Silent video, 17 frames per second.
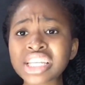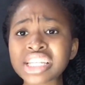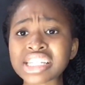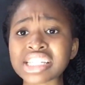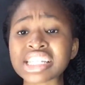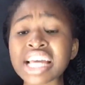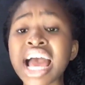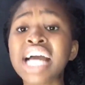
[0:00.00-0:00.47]

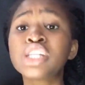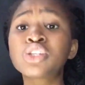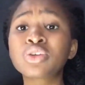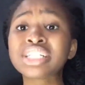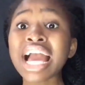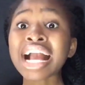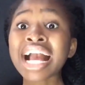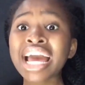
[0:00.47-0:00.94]
things
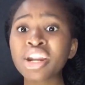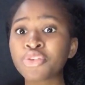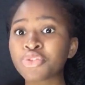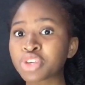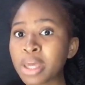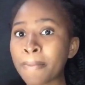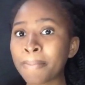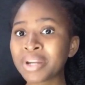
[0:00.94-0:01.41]
so they're kind
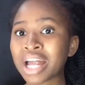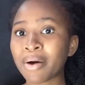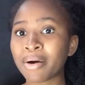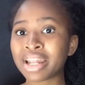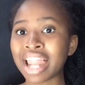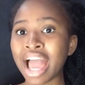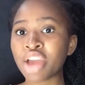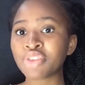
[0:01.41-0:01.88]
of keeping
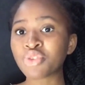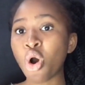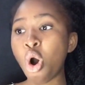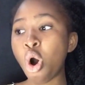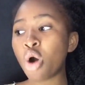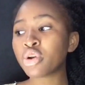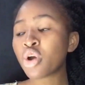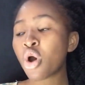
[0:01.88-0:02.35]
our life
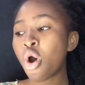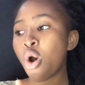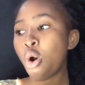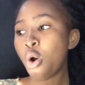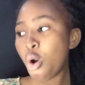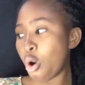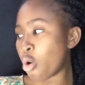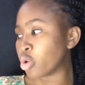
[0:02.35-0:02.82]
on
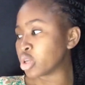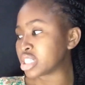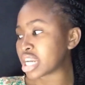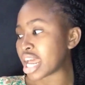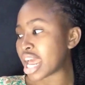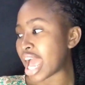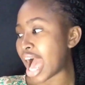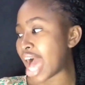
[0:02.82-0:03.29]

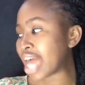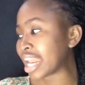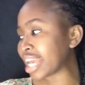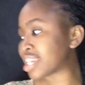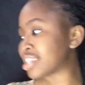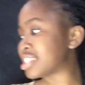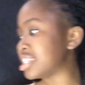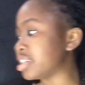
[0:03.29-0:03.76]
hold and
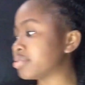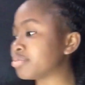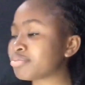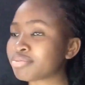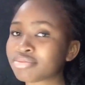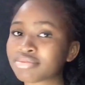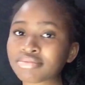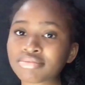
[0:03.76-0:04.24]
like you see
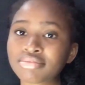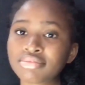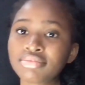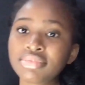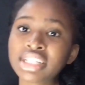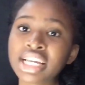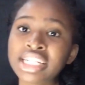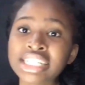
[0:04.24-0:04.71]

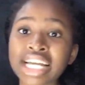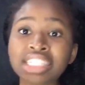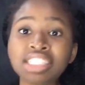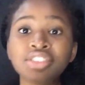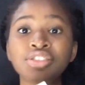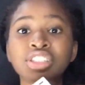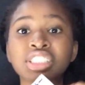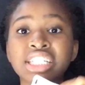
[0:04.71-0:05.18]

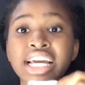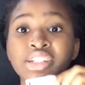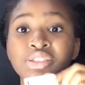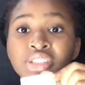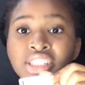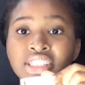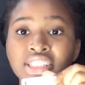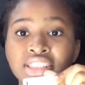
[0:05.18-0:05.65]
they're doing, they're
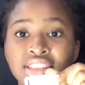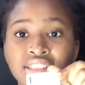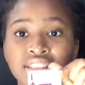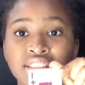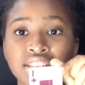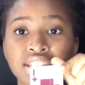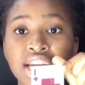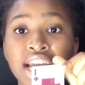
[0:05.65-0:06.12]
doing
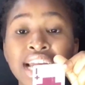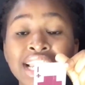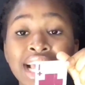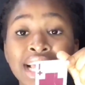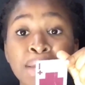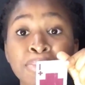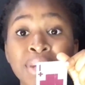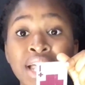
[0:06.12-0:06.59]
this
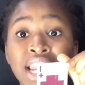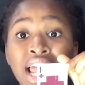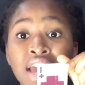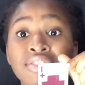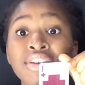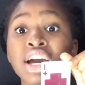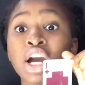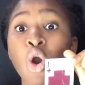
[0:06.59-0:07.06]
they're keeping our
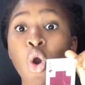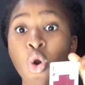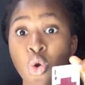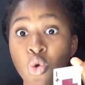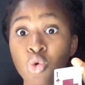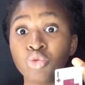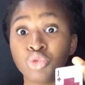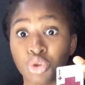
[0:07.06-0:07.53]
life
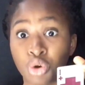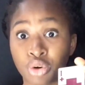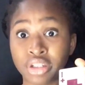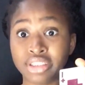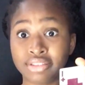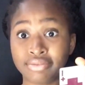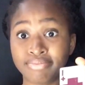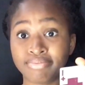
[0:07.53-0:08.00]
hold on